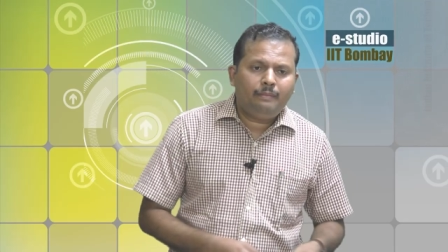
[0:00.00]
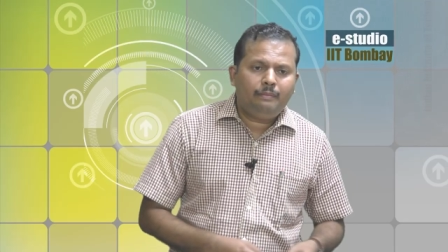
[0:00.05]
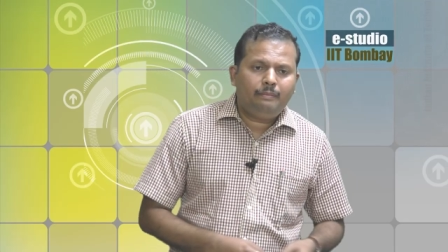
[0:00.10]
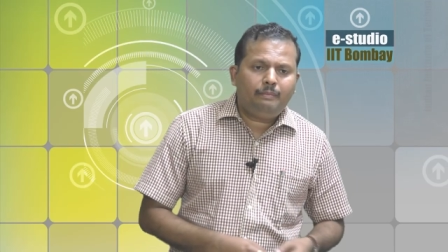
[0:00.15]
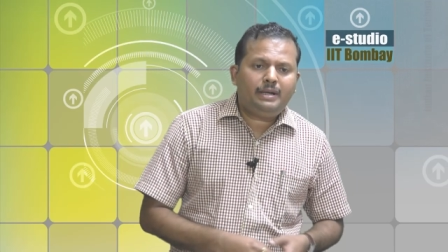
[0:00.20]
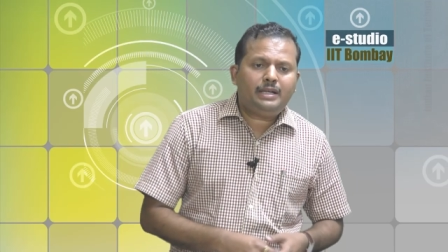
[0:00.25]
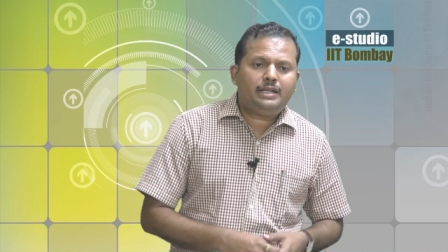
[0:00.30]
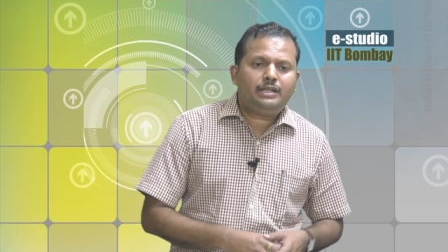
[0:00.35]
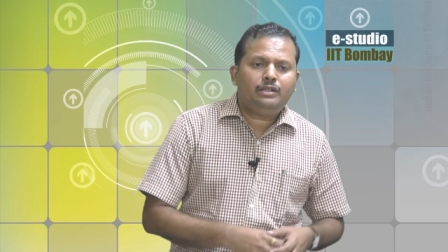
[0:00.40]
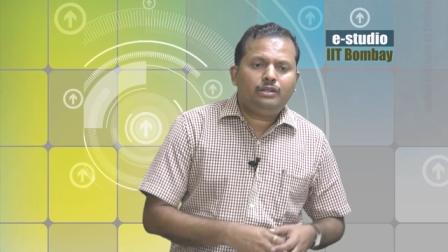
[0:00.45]

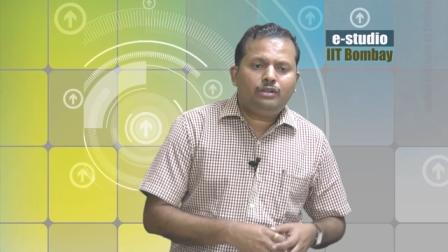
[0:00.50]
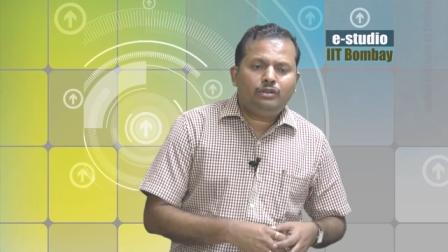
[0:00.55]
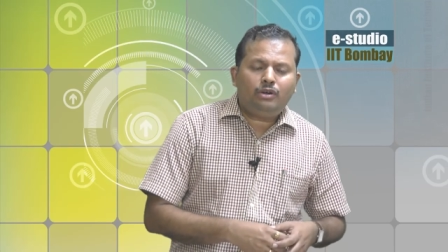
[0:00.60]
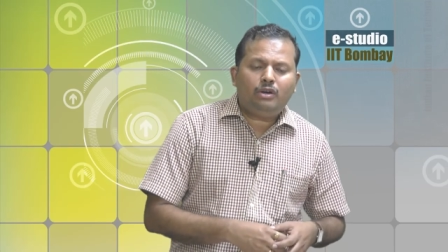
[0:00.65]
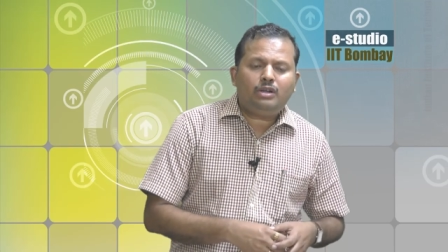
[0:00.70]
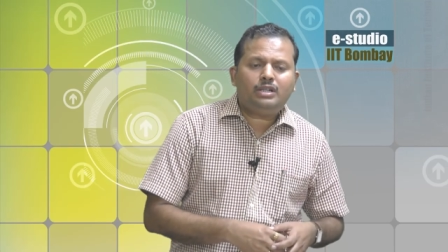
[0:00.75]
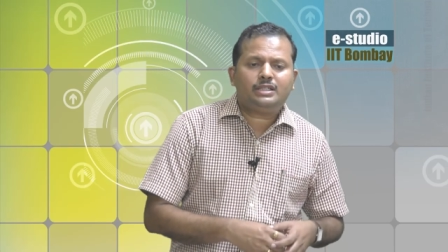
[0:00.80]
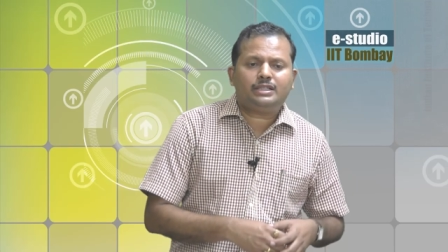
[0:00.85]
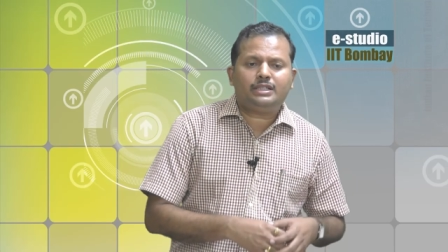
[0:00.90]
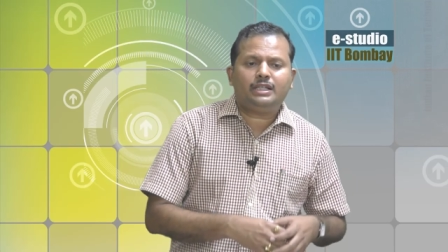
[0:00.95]
but
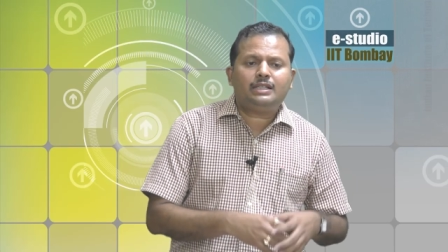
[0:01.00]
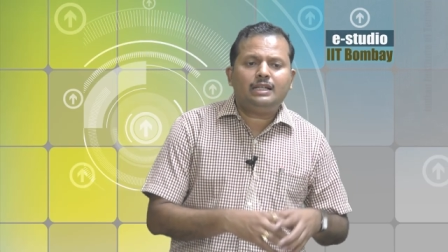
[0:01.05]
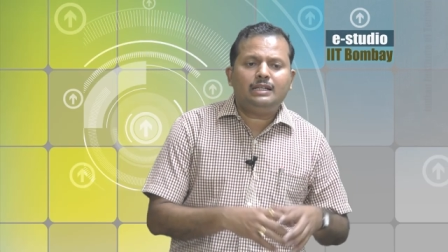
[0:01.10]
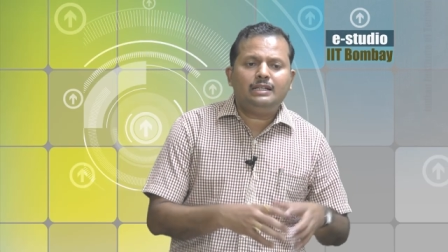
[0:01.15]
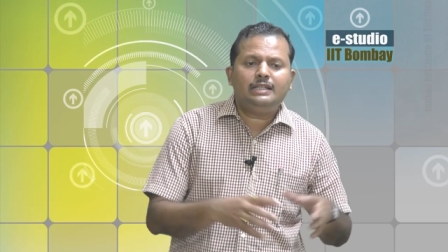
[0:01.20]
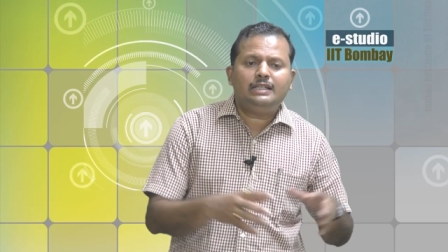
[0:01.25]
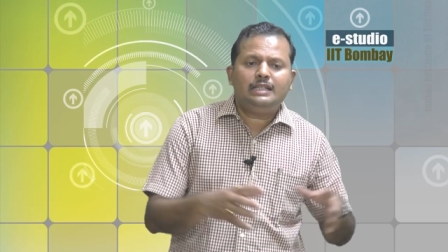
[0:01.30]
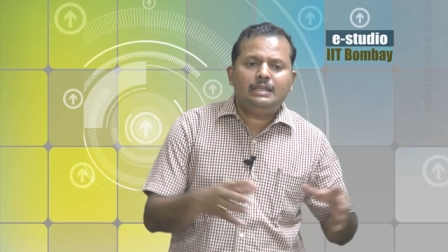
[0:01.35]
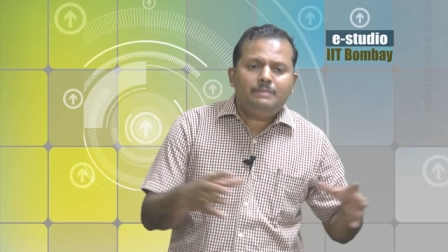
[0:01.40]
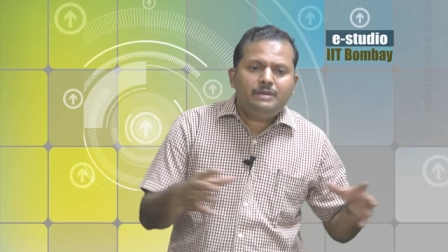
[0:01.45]
not
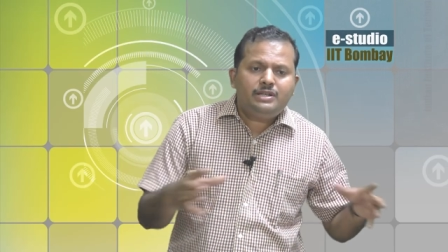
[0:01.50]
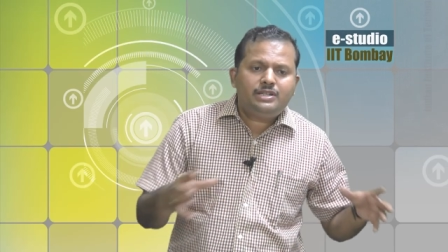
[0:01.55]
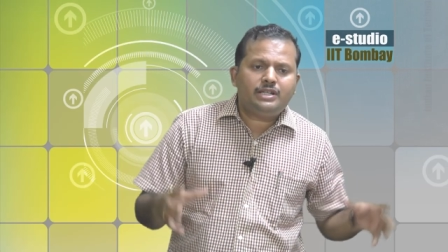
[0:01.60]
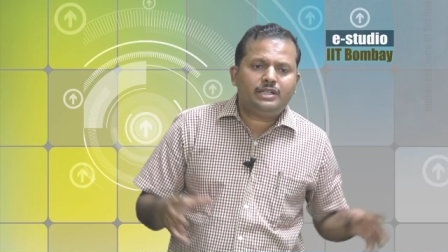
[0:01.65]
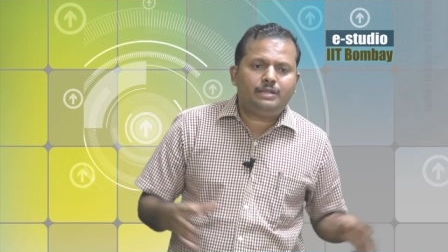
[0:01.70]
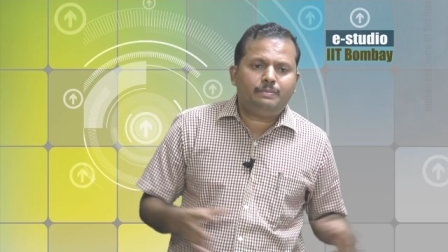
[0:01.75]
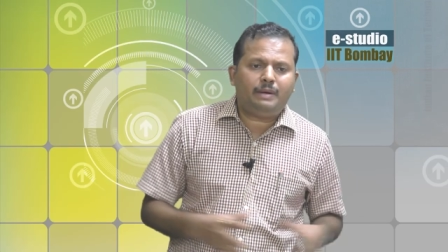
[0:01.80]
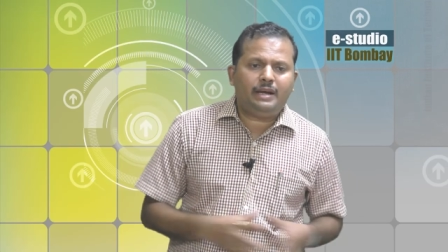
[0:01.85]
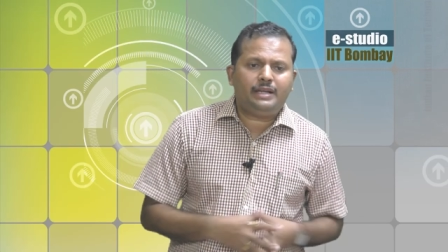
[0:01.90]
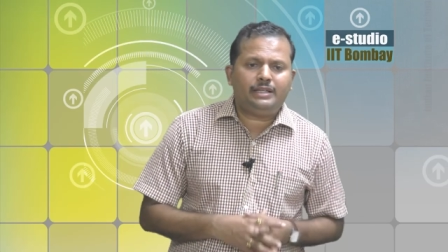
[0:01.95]
certainly
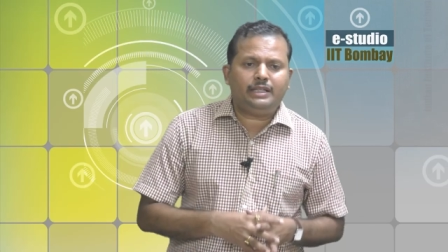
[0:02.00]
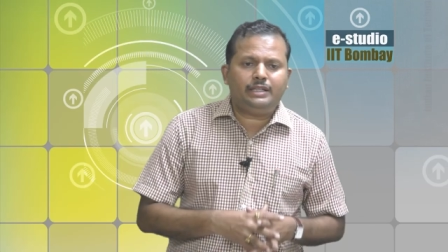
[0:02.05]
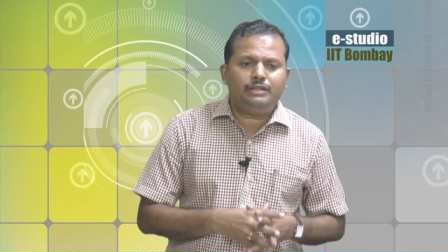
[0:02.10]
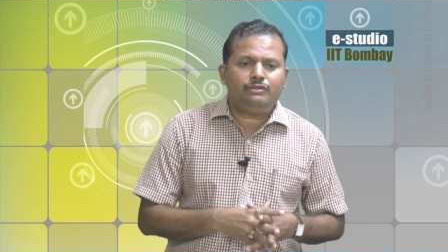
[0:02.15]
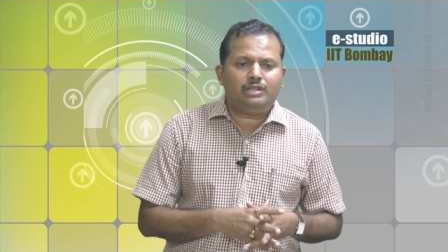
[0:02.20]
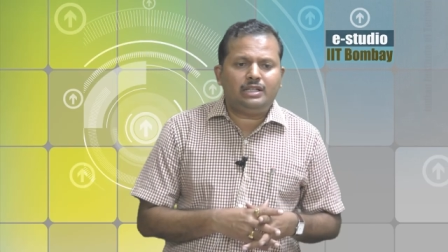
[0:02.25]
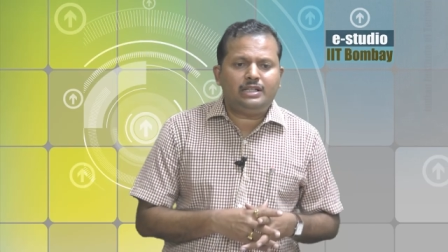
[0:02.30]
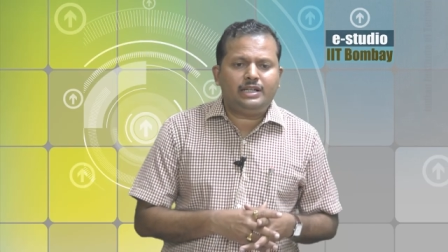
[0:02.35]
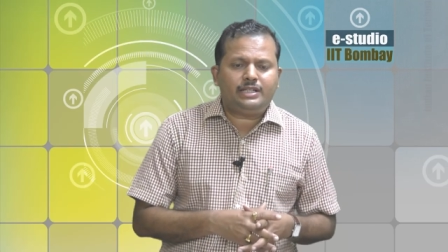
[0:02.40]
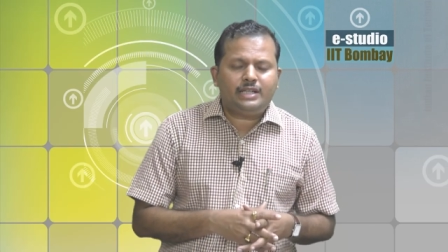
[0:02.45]
limited by the
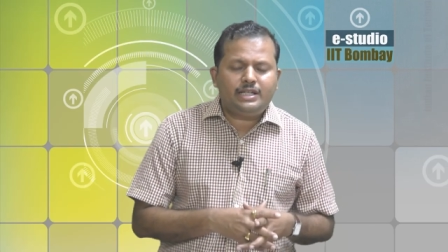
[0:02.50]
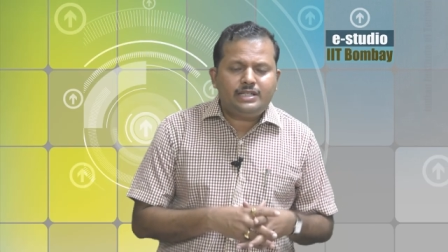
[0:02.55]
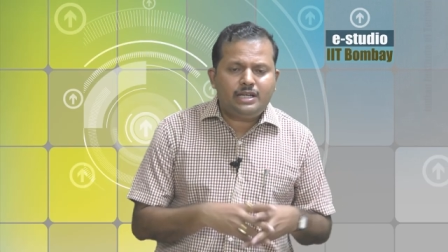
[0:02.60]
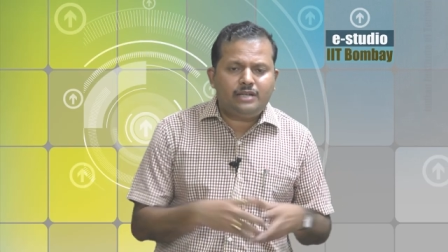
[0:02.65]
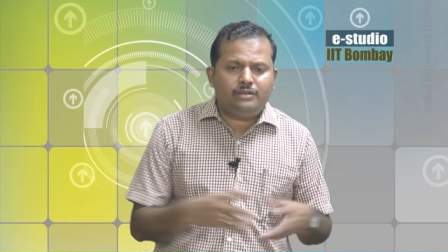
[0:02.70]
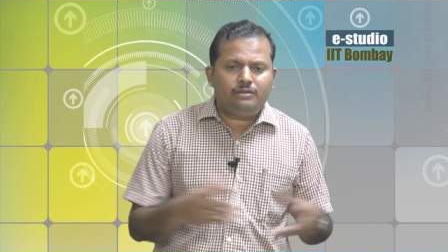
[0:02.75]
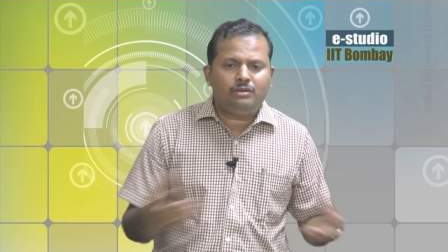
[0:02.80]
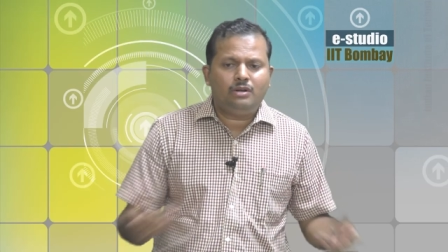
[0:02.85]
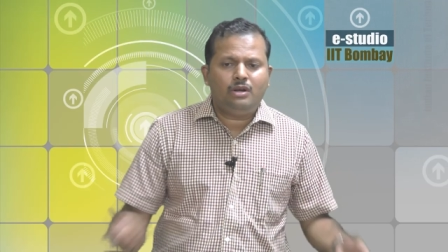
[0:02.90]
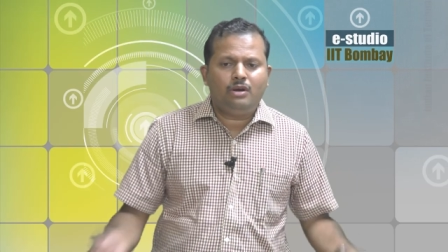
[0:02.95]

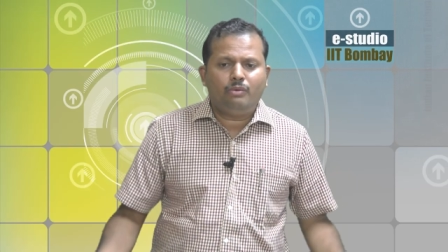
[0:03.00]
utilitarian